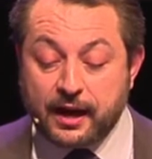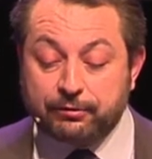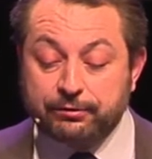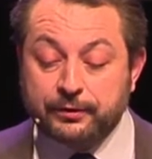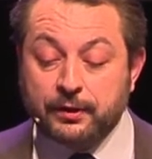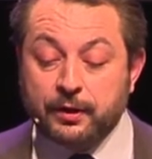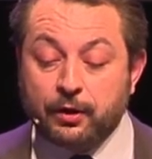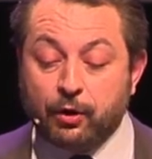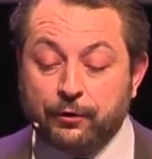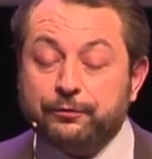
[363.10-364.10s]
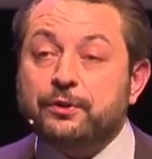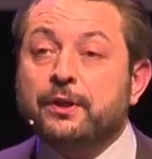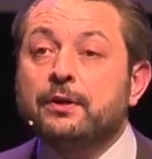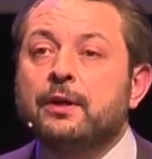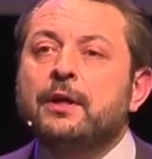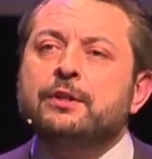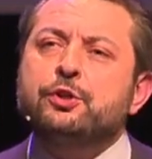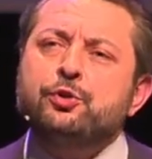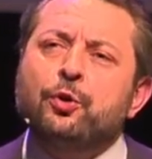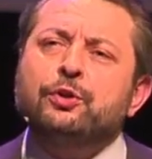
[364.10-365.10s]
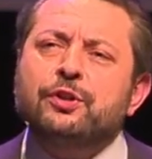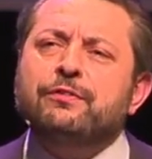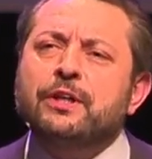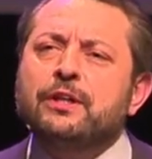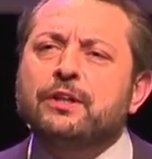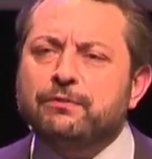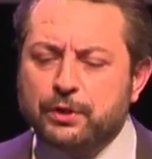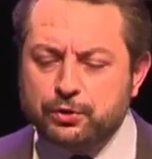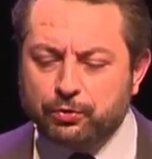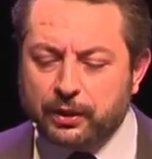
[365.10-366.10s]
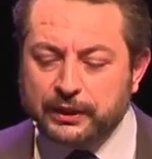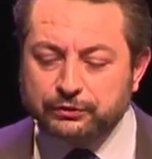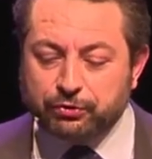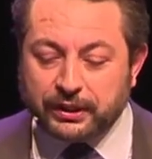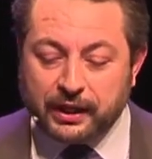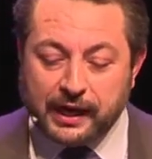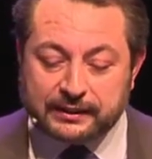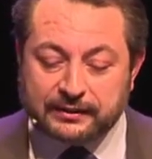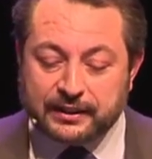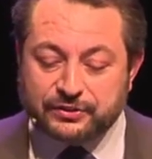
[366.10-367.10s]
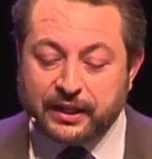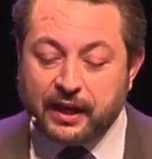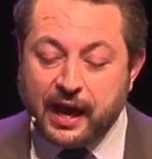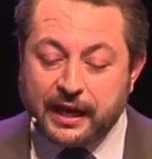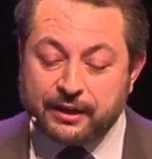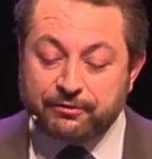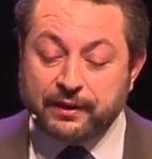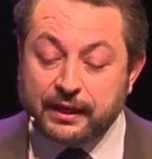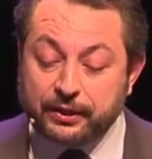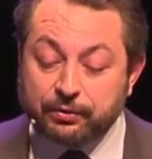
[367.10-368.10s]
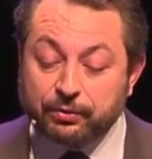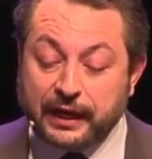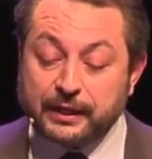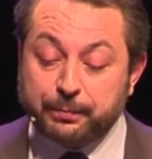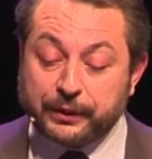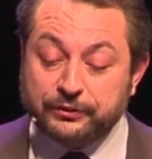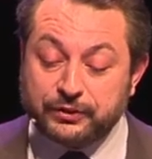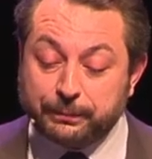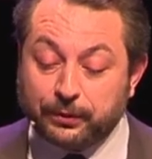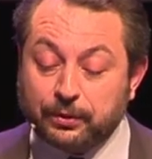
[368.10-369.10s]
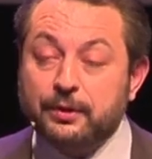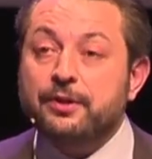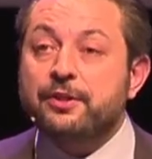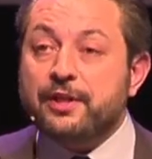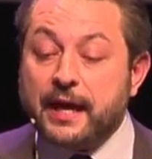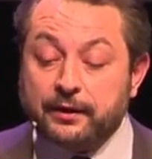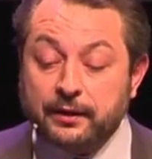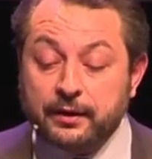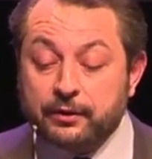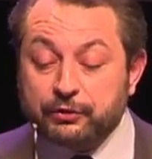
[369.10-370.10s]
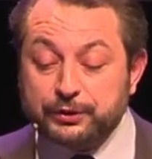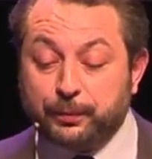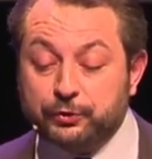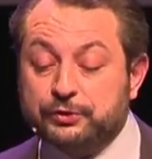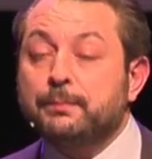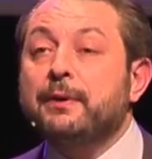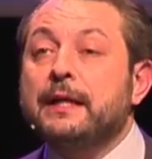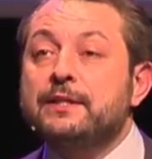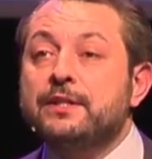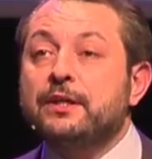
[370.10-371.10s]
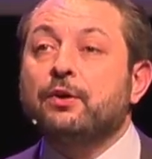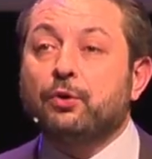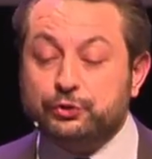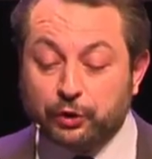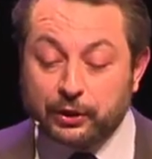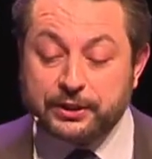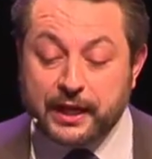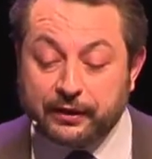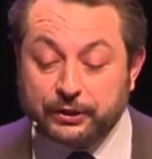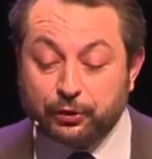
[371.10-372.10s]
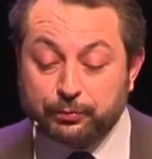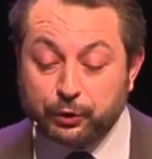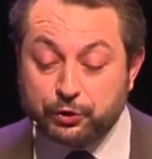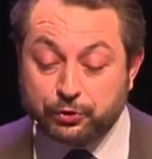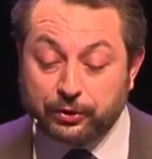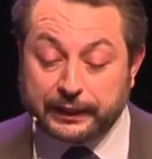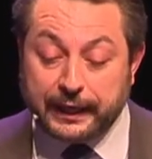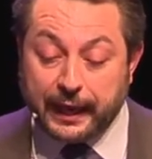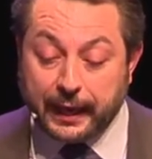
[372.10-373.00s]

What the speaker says: tough. Often, the choice of an individual is regarded as the higher value and principle than responsibility or solidarity or mutual